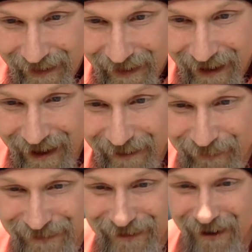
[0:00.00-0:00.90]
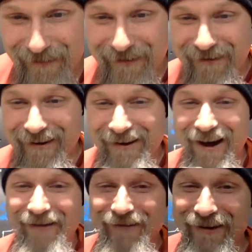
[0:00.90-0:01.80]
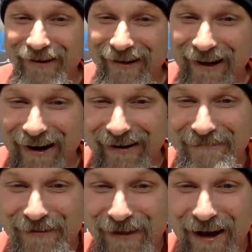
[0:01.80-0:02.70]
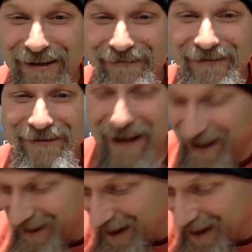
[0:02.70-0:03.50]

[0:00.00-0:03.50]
Hey, what's going on? Not really, Larry, but thanks for saying